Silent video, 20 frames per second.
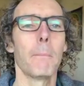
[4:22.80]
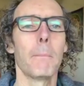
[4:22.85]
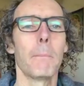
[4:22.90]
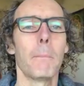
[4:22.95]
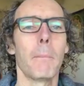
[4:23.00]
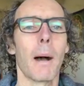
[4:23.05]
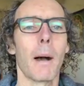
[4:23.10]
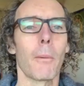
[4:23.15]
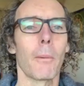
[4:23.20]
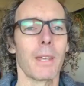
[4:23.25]

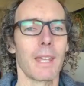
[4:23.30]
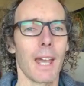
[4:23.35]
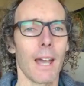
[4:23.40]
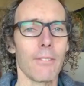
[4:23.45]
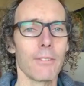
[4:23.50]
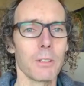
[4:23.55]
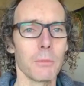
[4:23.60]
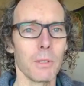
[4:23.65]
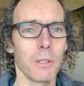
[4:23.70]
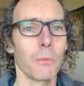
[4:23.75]
but we have
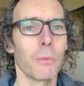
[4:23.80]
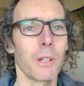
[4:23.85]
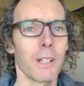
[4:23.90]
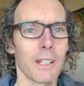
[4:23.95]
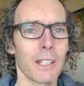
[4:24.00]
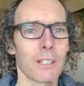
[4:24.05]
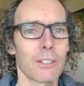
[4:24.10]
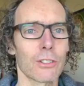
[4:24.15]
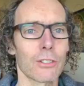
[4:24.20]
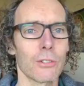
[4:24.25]
to be
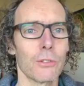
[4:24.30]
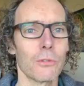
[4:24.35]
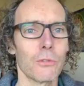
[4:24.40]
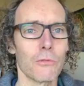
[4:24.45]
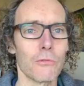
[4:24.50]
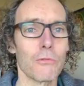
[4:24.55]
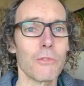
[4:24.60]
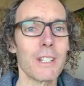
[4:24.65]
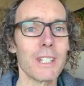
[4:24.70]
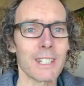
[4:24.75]
willing to
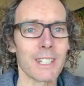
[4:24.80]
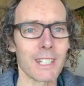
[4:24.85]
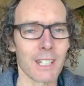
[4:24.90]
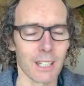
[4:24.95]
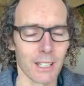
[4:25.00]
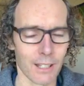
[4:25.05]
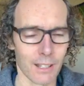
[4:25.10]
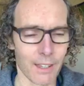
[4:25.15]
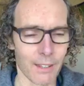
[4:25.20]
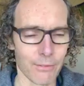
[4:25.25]
risk
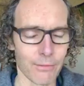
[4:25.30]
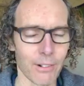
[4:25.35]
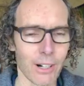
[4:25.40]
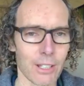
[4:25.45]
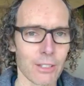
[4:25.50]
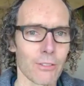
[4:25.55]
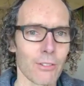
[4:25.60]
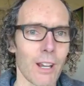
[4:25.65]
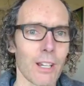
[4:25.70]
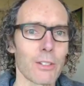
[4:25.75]
the
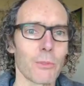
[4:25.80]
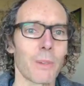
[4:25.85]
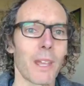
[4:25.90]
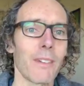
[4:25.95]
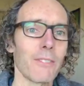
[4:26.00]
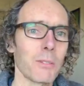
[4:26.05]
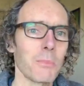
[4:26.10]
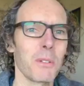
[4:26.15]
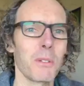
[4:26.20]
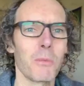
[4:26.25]
frustration. We
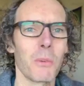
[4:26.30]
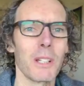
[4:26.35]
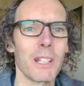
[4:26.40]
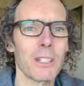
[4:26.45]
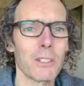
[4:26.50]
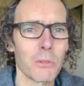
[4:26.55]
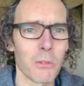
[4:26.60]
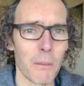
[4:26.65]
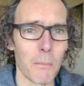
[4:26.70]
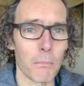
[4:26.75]
have to be willing
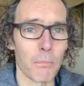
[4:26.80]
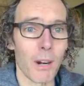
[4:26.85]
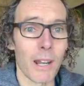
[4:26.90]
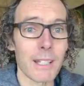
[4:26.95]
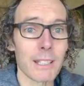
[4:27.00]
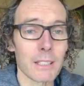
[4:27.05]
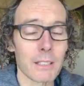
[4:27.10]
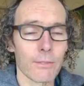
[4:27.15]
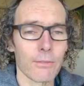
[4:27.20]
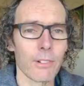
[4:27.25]
to
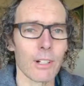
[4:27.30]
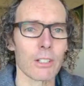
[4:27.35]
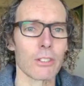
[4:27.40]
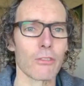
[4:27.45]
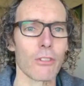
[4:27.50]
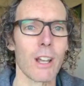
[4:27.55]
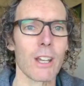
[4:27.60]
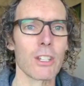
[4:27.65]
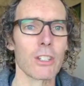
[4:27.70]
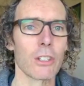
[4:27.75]
embrace the
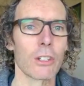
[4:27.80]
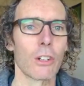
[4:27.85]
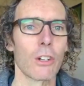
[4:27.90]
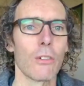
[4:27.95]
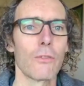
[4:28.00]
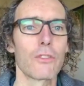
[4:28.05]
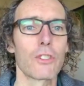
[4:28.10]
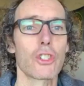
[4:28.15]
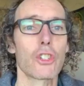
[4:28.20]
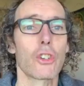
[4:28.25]
frustration
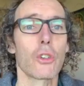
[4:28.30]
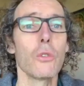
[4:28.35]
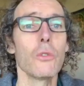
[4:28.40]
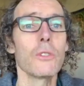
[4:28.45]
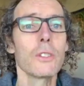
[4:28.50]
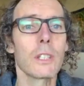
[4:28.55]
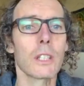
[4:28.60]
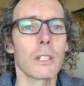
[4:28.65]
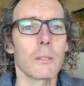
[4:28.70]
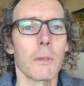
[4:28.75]
of
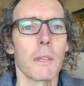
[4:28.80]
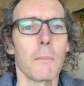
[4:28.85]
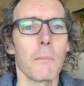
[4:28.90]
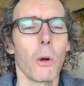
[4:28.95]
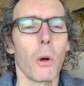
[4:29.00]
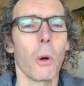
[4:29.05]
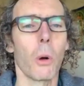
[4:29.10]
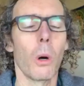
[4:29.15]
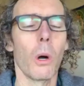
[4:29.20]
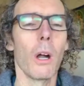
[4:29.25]
choosing to be
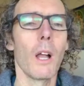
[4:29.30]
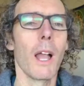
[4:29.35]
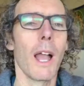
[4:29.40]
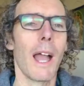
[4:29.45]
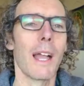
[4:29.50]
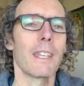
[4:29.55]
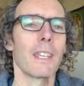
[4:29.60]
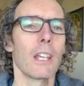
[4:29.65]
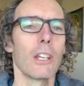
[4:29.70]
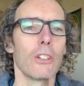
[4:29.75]
more
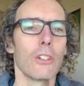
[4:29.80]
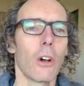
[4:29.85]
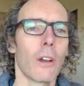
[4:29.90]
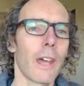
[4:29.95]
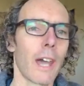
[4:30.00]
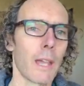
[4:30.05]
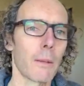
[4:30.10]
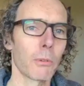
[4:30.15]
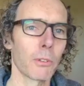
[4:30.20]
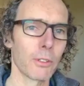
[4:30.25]
and yet not
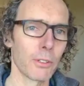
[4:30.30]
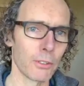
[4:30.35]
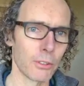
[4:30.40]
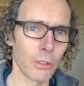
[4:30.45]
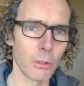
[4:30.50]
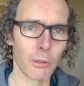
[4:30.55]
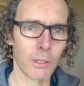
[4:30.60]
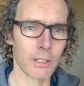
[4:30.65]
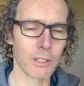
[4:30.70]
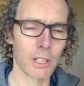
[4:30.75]
able to
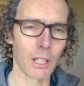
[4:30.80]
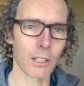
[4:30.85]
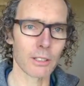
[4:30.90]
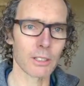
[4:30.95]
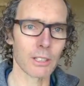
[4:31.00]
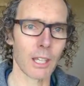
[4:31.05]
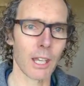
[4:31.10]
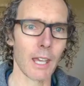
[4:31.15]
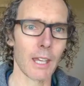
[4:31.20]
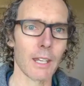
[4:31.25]
do it just
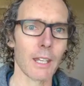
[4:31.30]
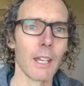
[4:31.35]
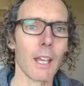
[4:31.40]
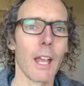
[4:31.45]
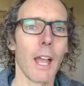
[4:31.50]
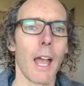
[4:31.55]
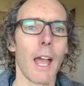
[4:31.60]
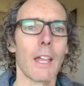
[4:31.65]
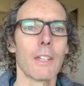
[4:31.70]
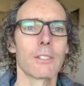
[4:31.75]
yet.
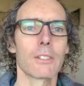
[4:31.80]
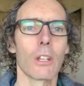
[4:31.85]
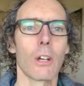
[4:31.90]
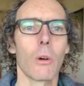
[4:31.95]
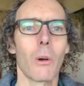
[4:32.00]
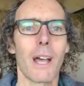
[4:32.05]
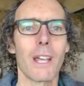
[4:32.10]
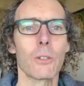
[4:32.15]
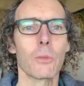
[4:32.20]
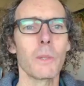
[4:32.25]
And so
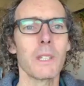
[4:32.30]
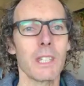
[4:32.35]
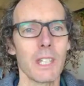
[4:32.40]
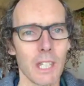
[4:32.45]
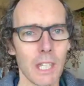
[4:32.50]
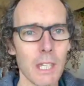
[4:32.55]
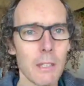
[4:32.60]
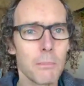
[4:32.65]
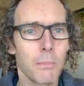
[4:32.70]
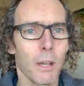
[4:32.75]
as we
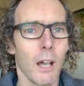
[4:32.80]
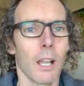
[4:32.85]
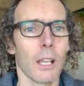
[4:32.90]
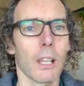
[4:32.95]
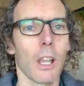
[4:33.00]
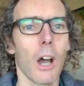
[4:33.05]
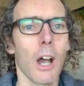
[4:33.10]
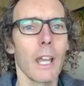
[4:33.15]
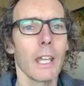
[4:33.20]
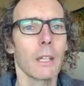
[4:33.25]
keep
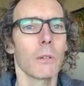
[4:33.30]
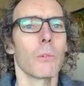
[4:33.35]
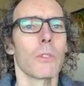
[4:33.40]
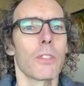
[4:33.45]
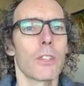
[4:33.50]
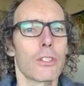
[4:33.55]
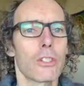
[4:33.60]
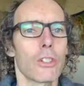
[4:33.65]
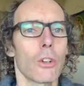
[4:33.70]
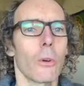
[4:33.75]
aligning with
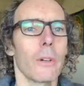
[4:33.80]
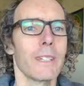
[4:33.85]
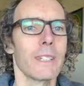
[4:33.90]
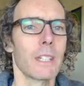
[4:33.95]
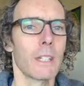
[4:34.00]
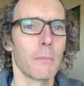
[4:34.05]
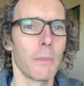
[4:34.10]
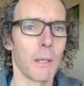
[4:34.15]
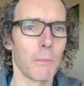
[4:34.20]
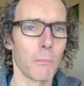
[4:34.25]
the choice
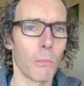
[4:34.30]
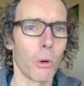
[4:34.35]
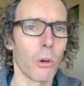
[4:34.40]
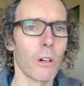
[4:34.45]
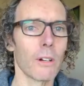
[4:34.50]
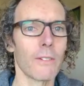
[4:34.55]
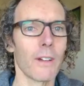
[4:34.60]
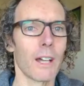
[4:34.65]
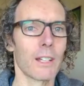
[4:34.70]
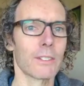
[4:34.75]
to be more
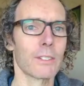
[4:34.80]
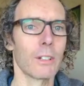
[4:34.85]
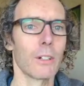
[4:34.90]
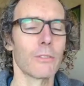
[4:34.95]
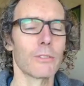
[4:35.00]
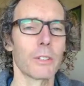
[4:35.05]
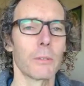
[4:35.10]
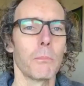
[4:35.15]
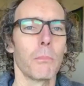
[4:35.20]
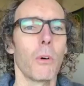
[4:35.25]
of
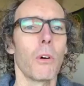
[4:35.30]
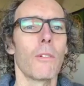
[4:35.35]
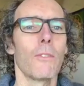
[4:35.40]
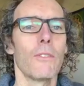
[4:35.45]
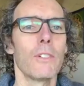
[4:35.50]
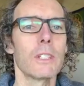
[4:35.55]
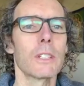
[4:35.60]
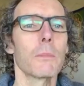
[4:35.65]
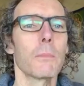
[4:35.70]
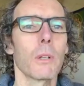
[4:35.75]
ourselves and more
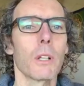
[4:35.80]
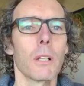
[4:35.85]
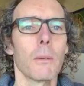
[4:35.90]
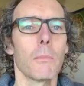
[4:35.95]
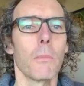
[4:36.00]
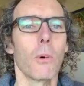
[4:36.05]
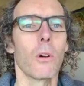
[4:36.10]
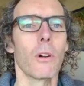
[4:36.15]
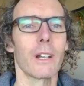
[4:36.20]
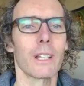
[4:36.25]
visible and
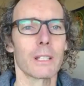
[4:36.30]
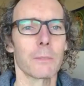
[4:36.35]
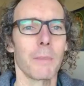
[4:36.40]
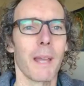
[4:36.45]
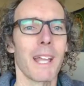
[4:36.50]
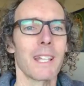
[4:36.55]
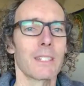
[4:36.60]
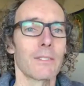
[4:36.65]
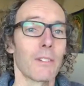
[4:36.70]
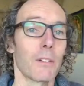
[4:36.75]
more
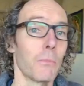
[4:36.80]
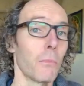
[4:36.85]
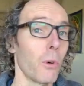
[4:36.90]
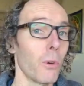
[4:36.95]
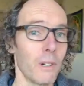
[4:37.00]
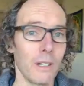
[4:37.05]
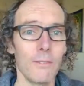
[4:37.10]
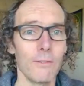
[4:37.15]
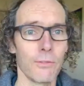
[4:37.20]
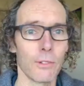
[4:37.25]
expansive and more
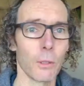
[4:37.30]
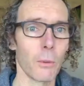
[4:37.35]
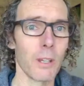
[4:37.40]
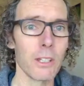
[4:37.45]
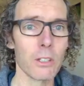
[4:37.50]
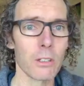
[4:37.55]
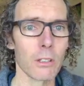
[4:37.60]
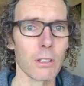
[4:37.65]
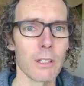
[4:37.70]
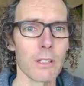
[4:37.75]

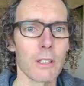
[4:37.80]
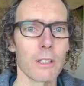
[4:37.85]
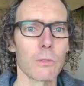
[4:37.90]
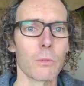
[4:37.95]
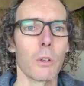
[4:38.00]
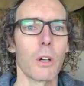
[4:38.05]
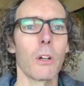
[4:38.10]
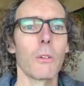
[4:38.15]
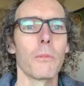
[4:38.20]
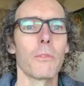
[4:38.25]
influential in this
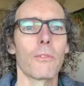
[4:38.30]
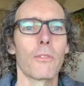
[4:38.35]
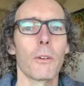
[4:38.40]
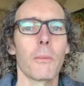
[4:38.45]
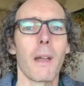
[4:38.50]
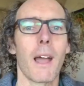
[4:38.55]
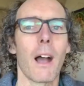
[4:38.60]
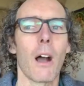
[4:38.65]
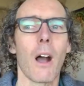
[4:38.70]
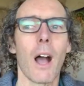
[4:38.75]
world from
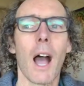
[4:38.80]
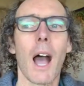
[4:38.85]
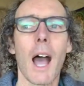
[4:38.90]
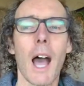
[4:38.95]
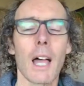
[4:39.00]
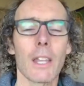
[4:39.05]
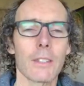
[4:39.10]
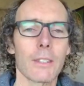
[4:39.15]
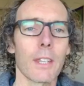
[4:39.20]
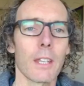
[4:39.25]
our
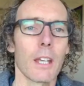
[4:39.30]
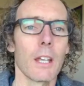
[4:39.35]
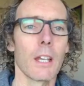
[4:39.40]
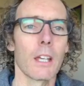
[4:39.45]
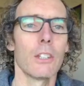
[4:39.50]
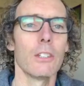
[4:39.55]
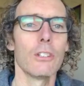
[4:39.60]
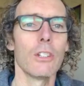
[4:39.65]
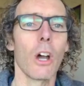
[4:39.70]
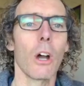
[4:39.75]
heart,
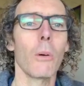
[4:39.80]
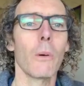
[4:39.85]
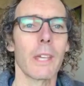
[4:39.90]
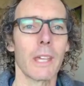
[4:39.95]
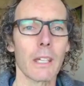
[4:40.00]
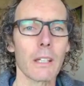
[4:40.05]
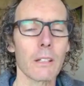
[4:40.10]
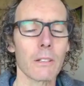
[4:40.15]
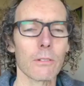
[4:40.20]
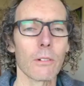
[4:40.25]

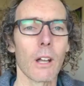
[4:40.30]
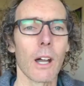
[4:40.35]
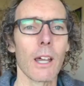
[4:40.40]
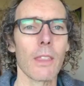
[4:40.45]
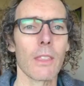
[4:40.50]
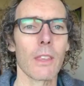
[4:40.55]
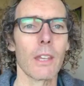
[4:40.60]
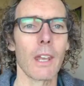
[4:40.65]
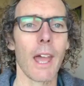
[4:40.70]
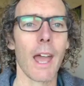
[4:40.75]
knowing, right,
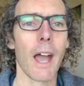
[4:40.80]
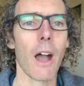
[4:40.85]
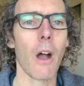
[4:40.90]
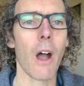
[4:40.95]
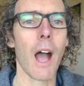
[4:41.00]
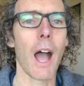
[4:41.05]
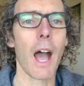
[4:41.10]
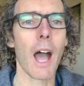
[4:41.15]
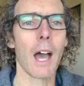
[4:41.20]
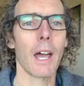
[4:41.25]
that our
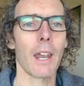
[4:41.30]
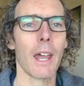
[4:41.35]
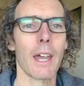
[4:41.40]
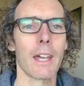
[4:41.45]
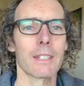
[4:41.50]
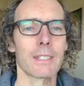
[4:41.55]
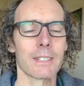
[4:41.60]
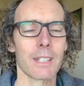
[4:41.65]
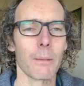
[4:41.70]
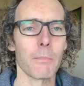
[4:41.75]
heart
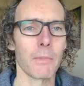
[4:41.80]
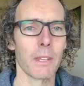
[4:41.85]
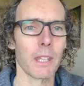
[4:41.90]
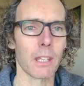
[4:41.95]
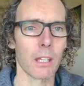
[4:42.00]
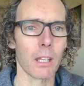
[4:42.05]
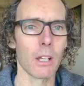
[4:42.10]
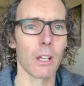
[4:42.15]
has something